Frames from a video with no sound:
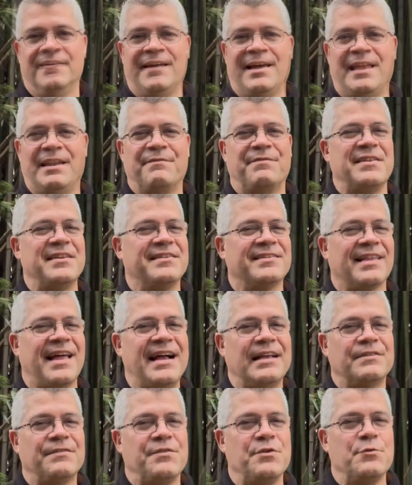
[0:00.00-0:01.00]
And if these
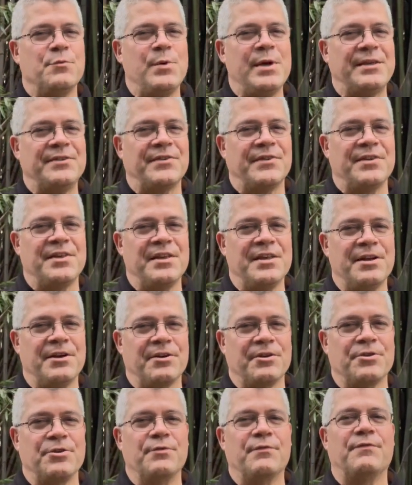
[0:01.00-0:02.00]
last few weeks in the
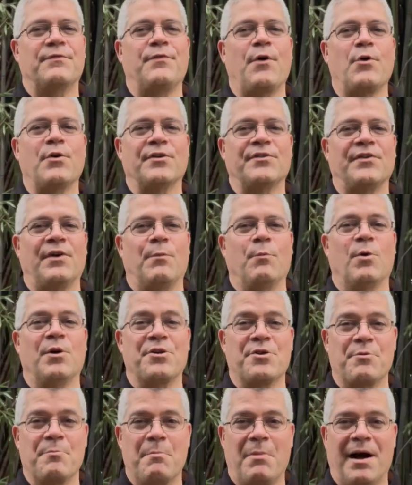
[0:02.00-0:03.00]
year, you focus on what
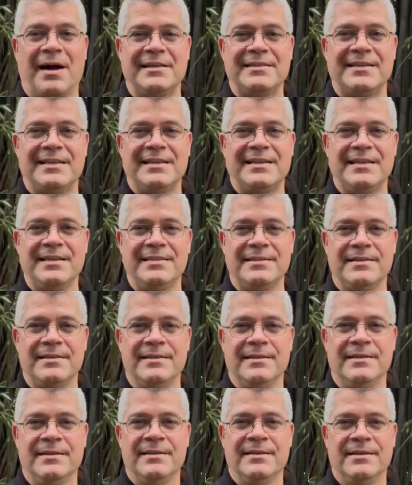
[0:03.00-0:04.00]
your mindset is,
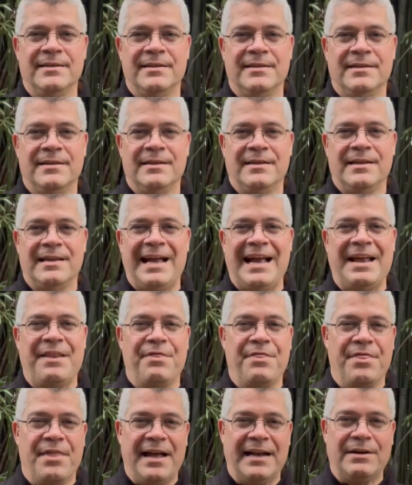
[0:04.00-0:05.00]

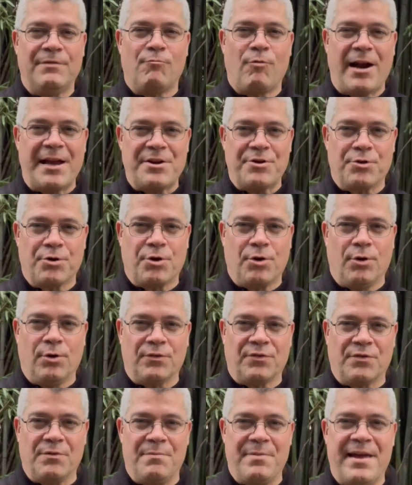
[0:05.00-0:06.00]
and then write your goals
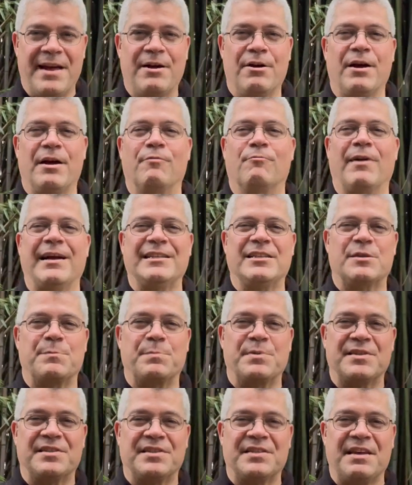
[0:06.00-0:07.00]
from there and write
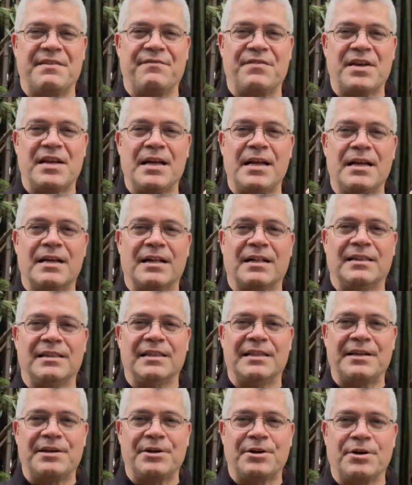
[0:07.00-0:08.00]
specific,
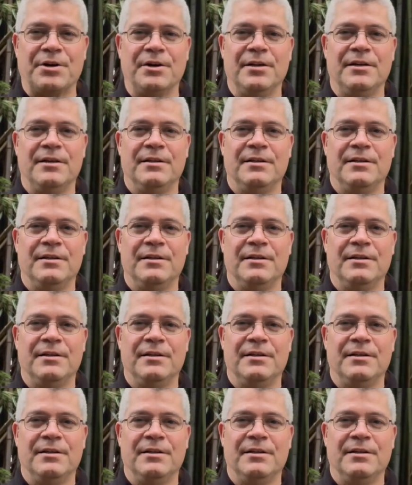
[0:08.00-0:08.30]
clear,